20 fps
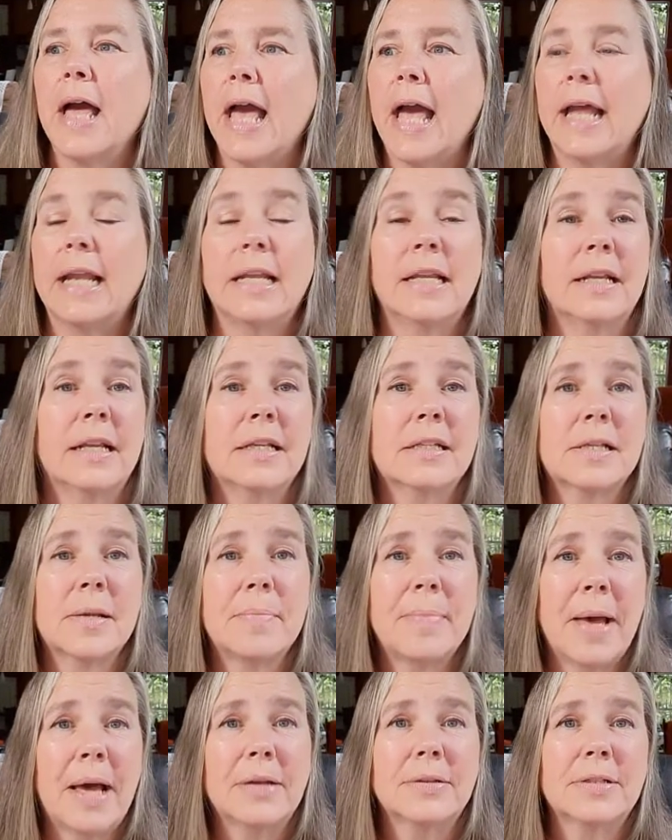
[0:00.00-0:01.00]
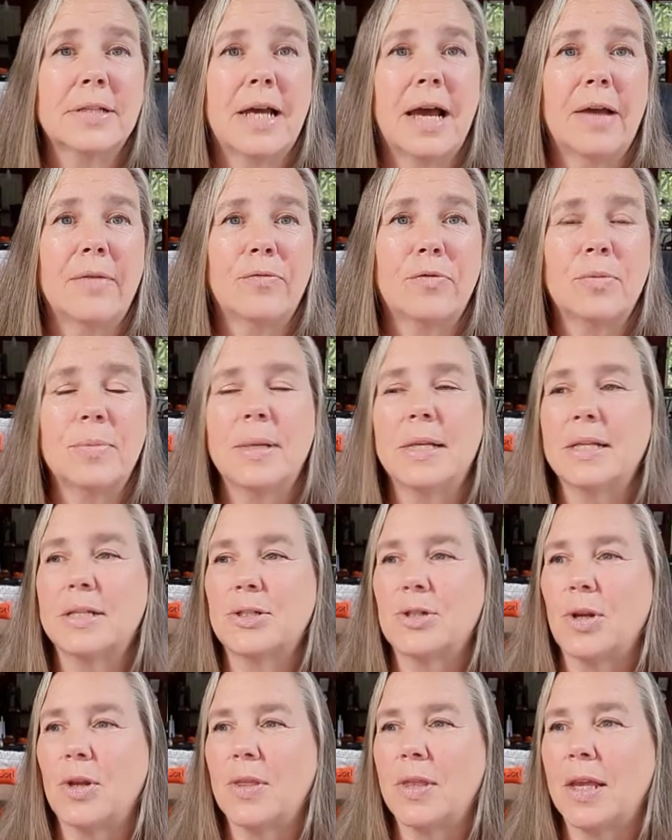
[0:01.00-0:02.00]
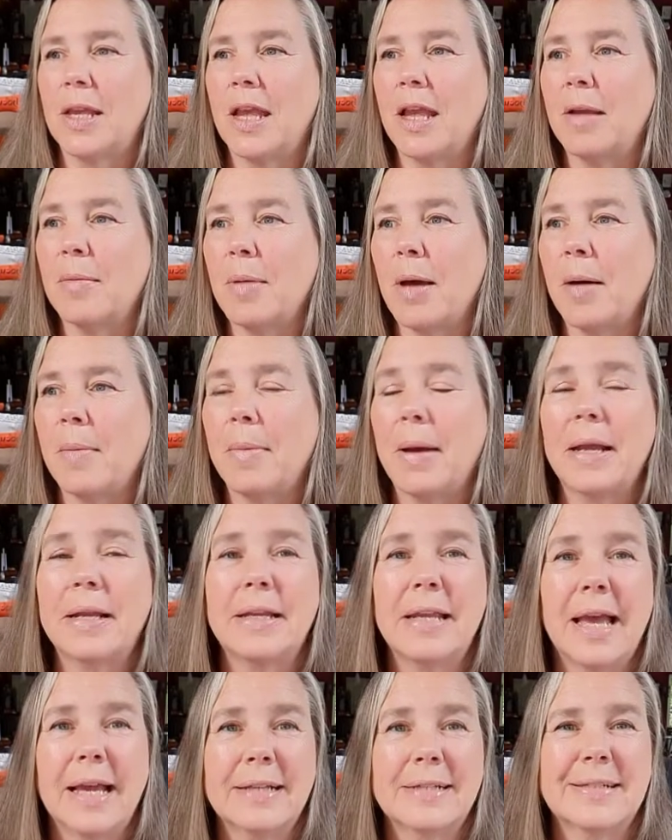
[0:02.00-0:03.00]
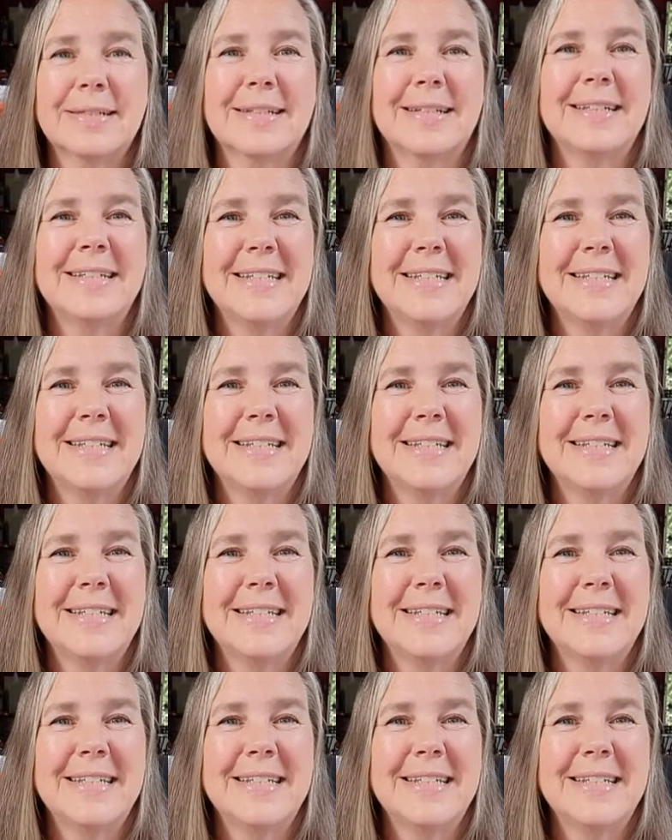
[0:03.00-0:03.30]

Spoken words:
And it is about time for me to start thinking about my next